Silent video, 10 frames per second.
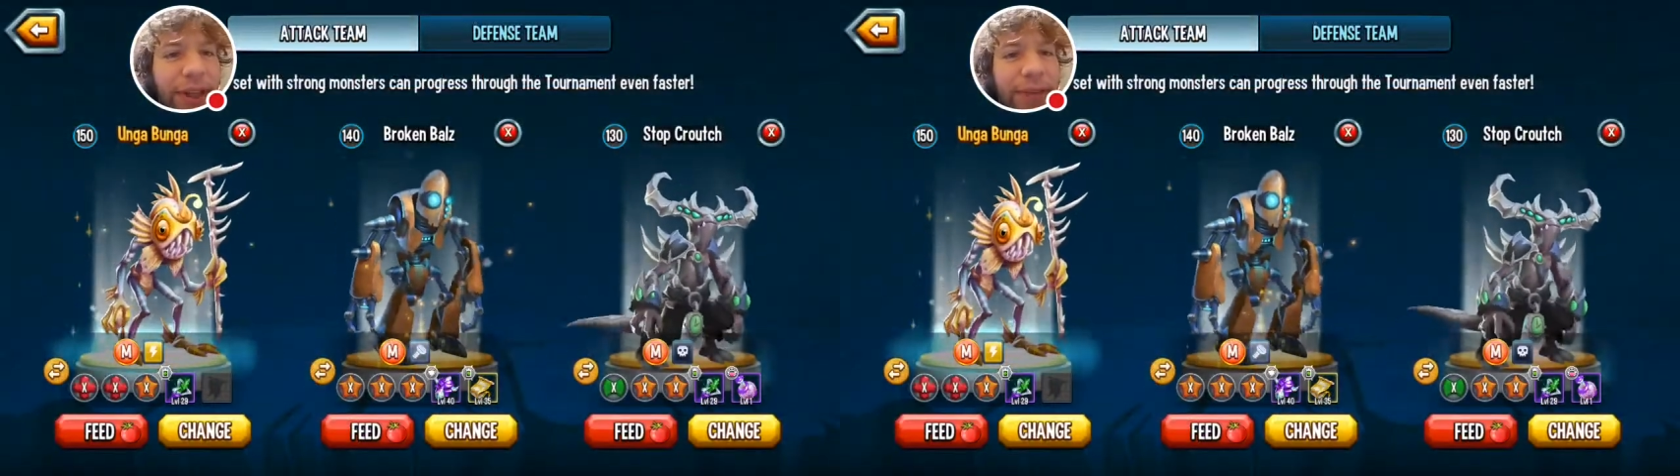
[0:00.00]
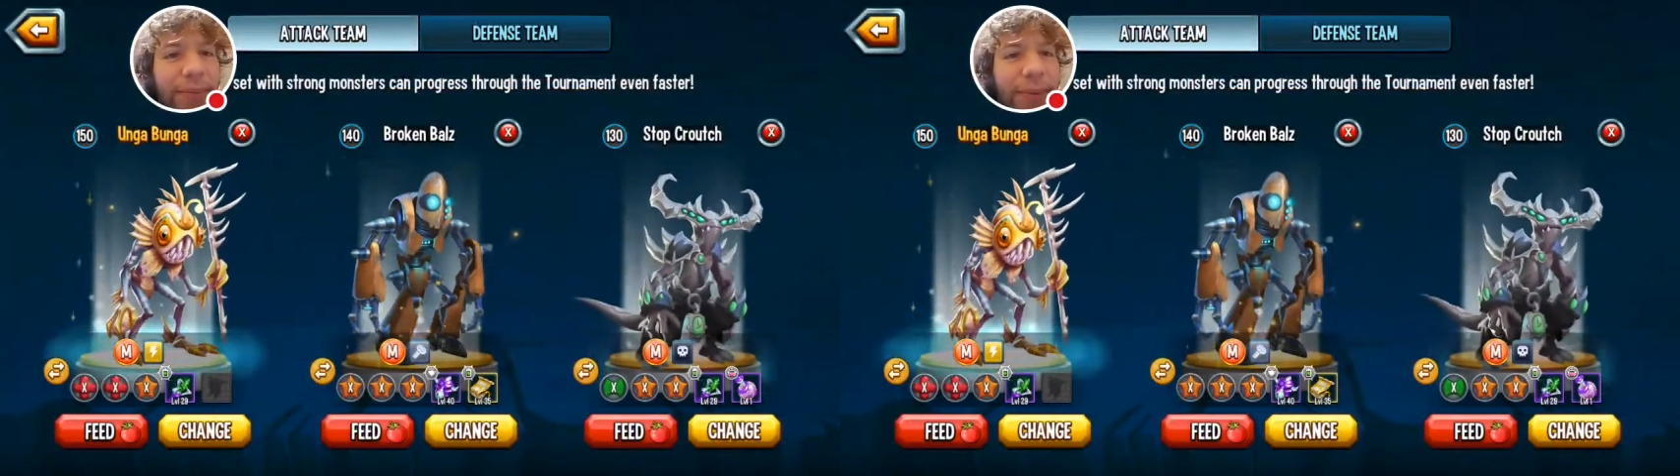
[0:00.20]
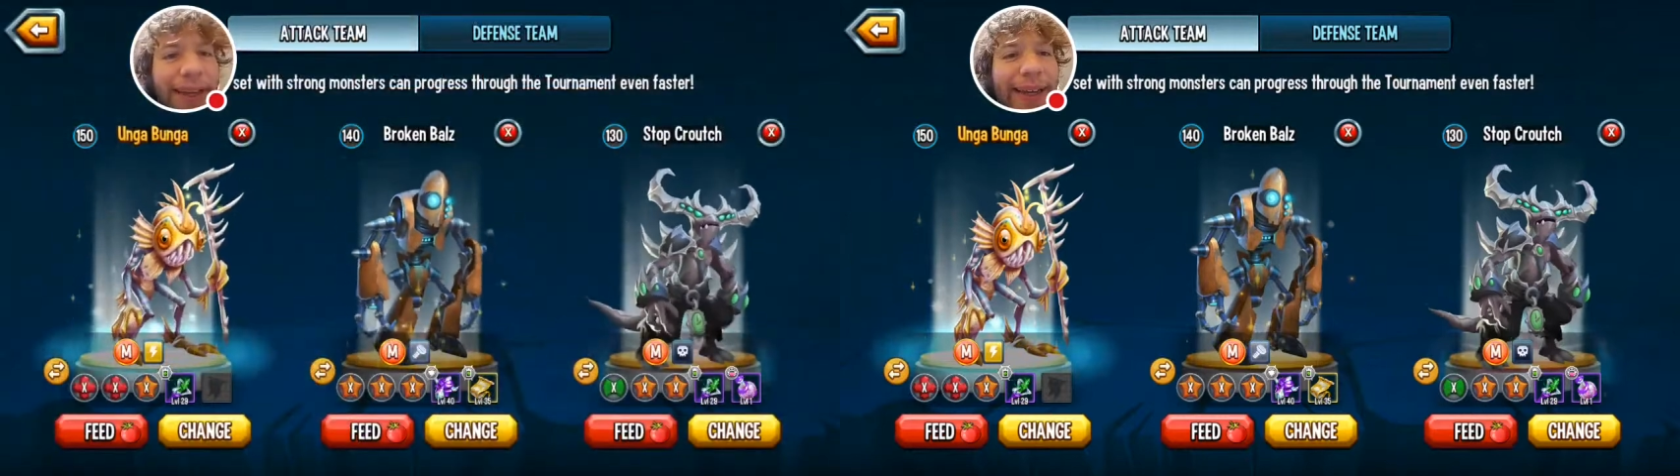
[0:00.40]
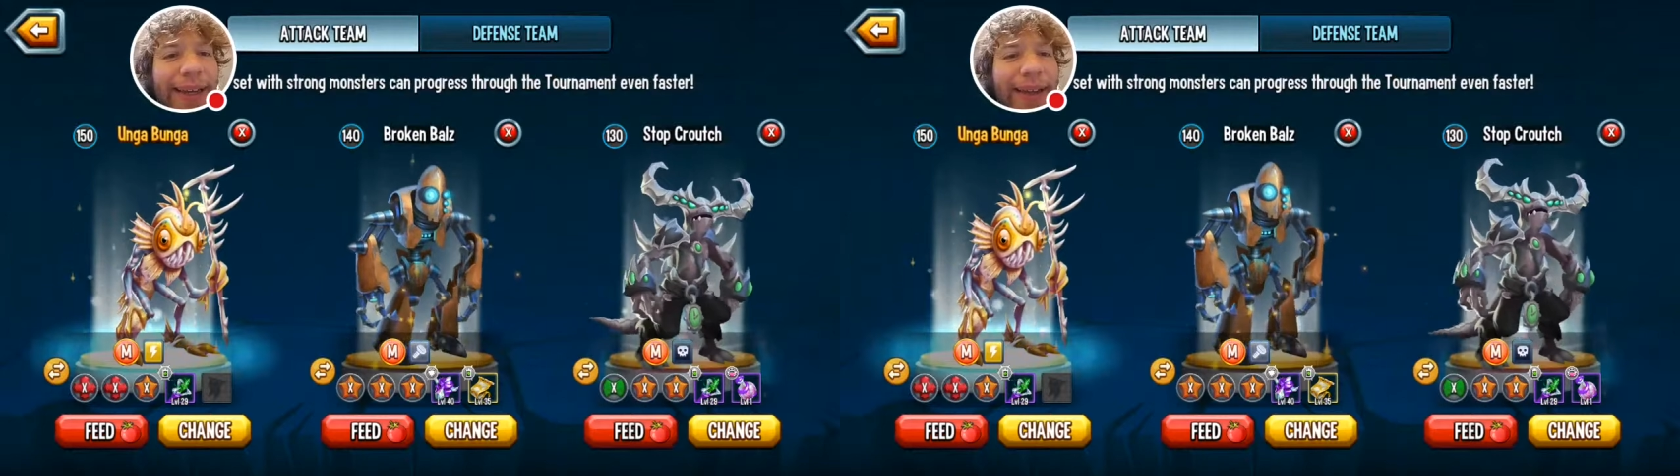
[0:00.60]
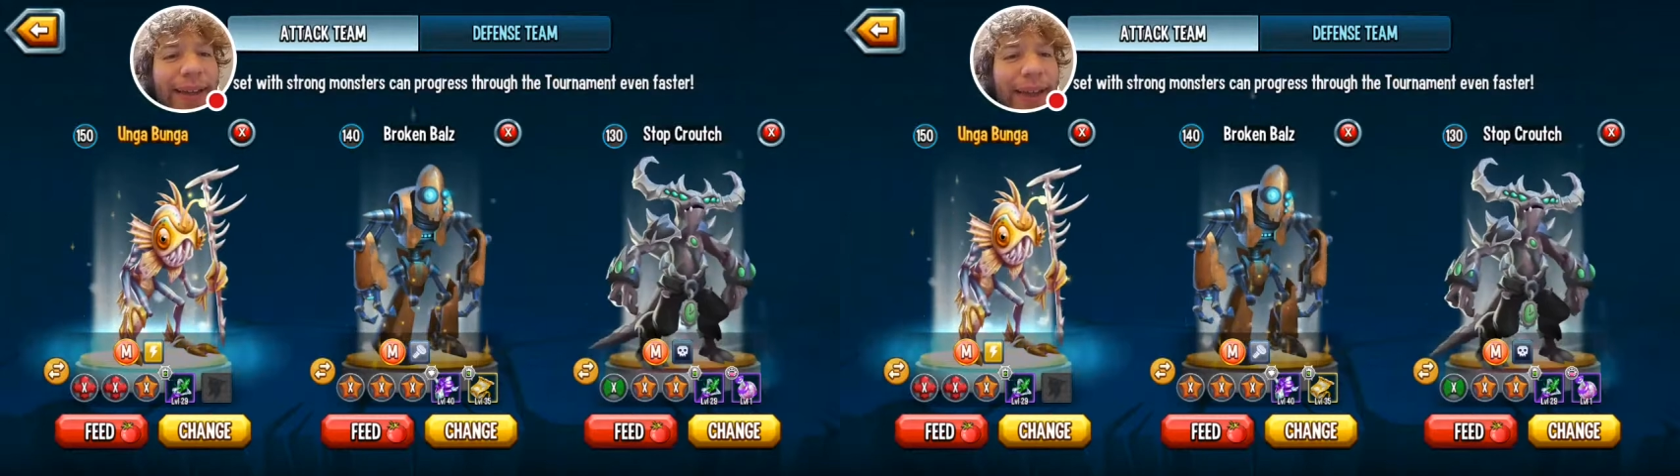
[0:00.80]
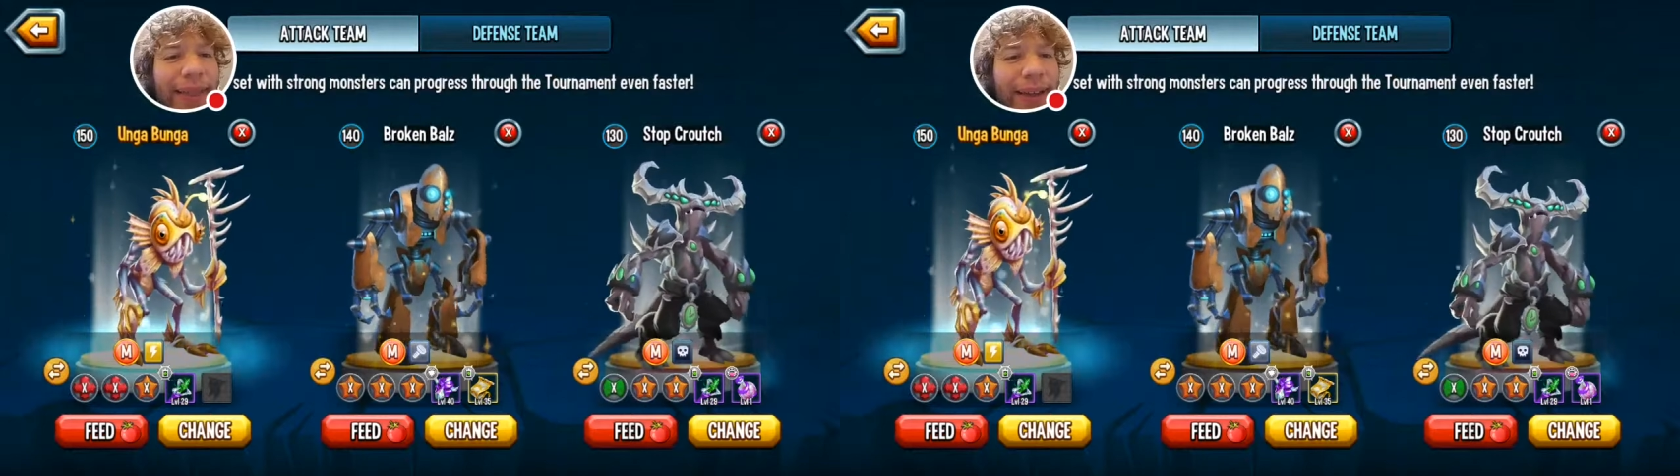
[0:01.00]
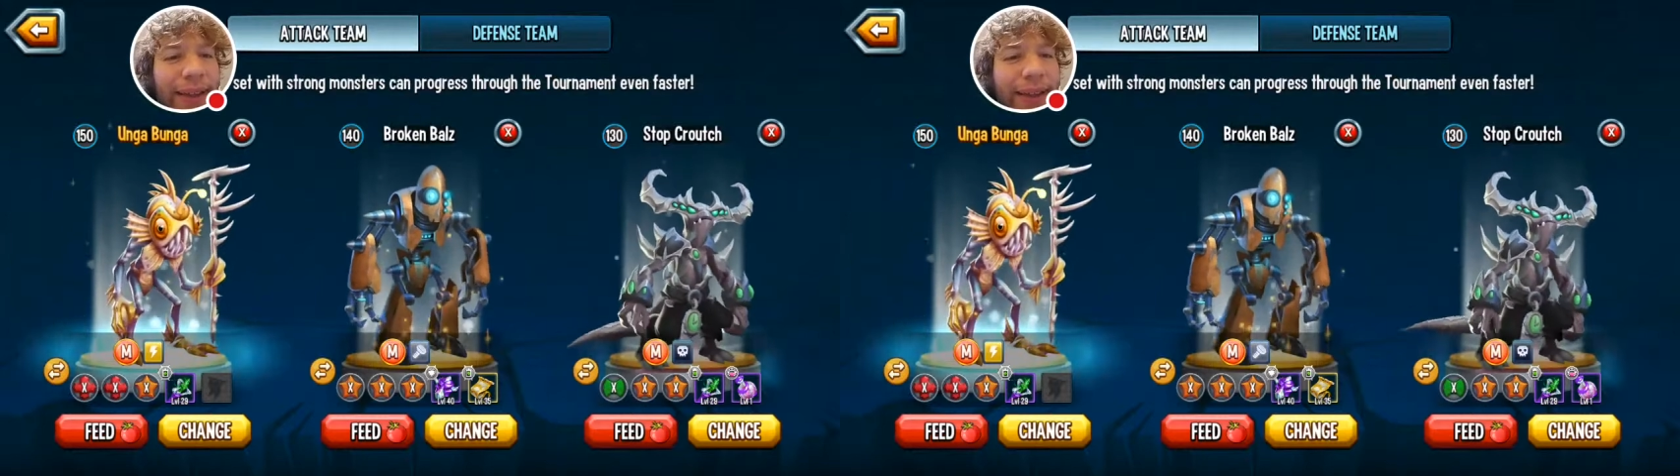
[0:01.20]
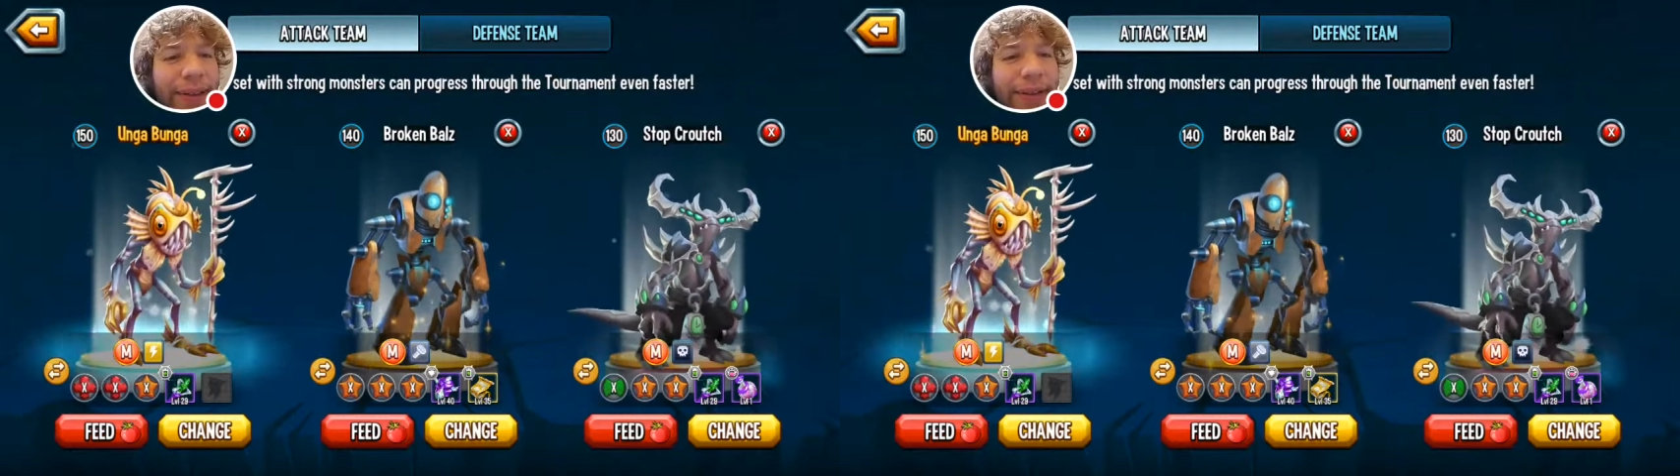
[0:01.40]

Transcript: up, my I think